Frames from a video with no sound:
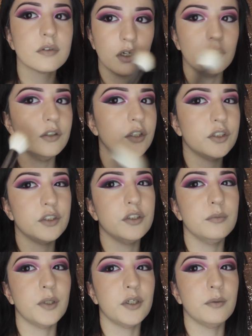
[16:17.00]
I usually
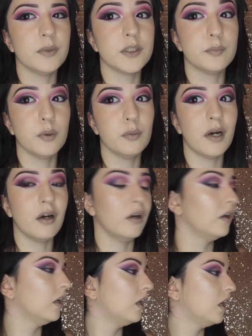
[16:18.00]
do my Cupid's bow, but
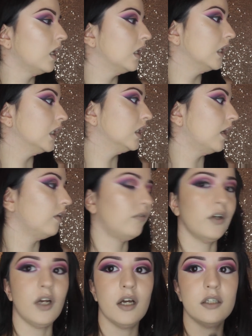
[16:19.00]
I
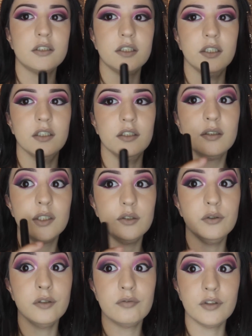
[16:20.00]
forgot to
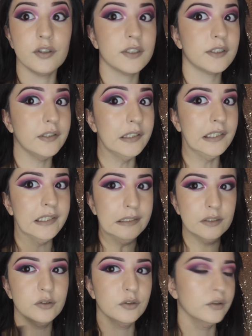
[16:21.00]
do it first and
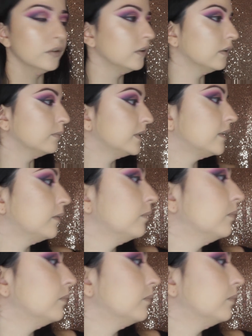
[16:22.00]
then do, whoops,